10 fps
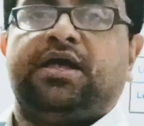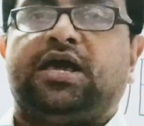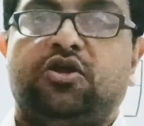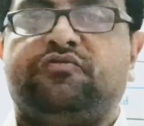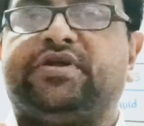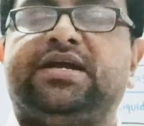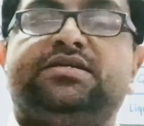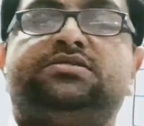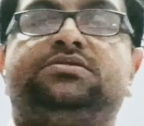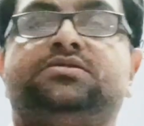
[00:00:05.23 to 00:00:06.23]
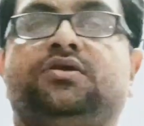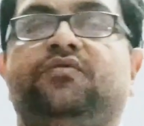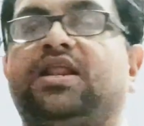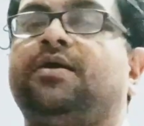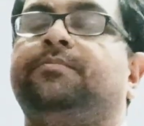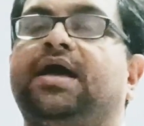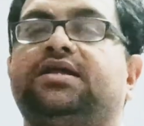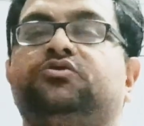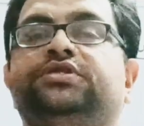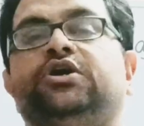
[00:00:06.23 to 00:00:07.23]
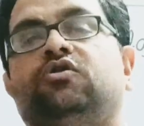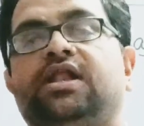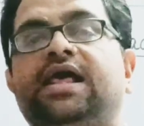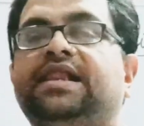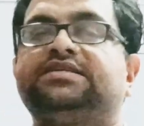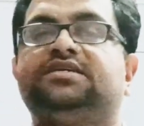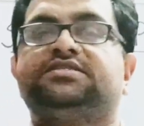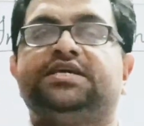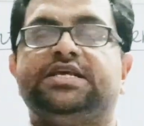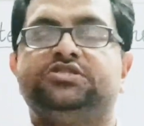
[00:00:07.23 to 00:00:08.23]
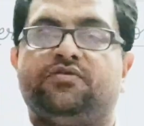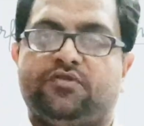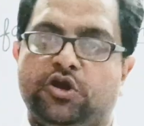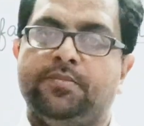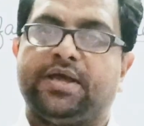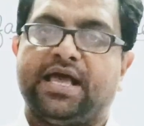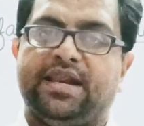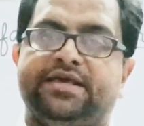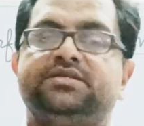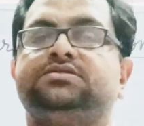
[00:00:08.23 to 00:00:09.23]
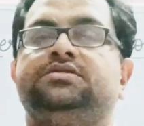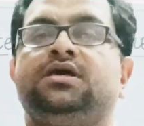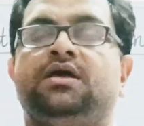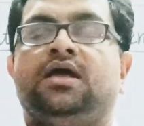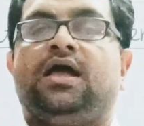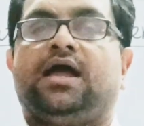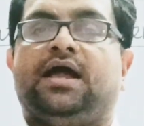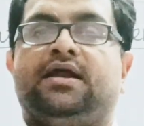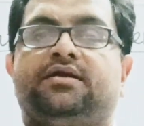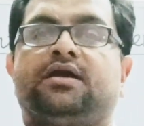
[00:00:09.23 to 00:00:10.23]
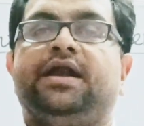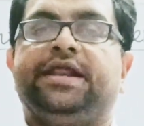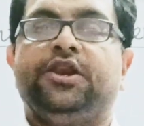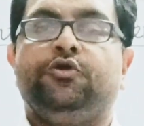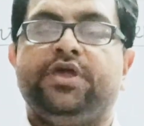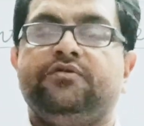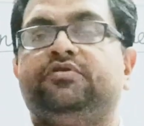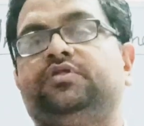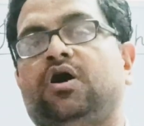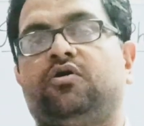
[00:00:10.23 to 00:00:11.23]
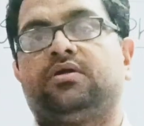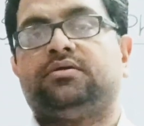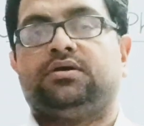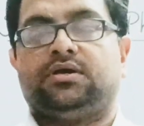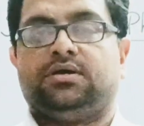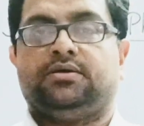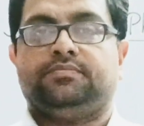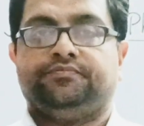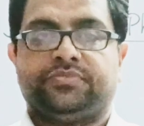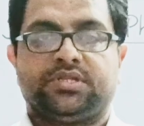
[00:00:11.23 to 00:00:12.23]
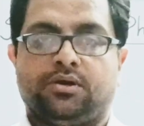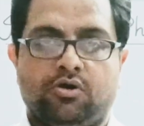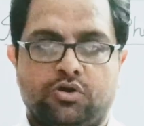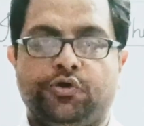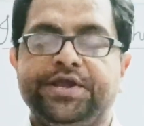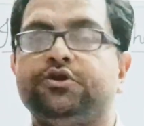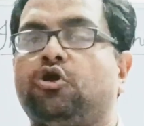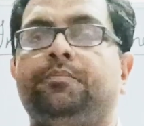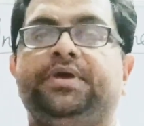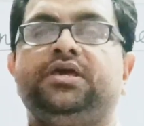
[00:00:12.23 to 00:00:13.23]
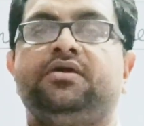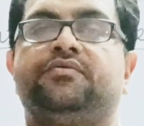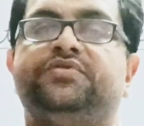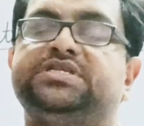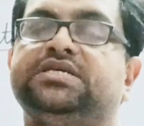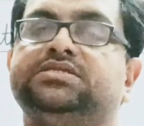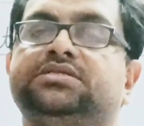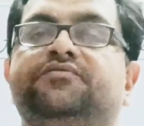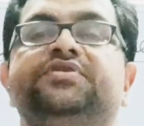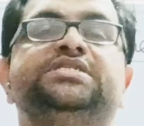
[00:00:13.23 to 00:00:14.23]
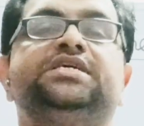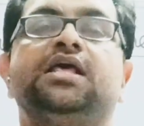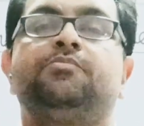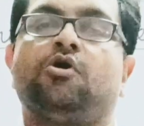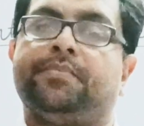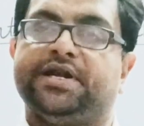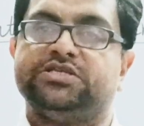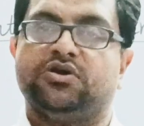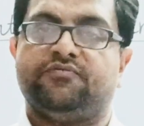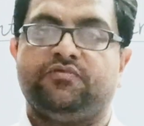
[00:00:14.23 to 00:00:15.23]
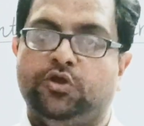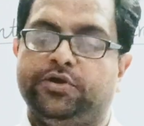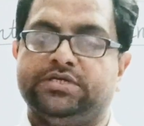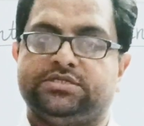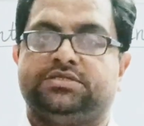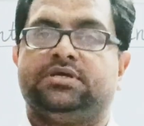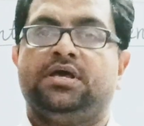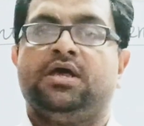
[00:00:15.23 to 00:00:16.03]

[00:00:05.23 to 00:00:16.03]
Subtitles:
Hello friends, welcome back to the online lecture series of fluid mechanics and continuing with our ongoing topic, which is the physical properties of fluids.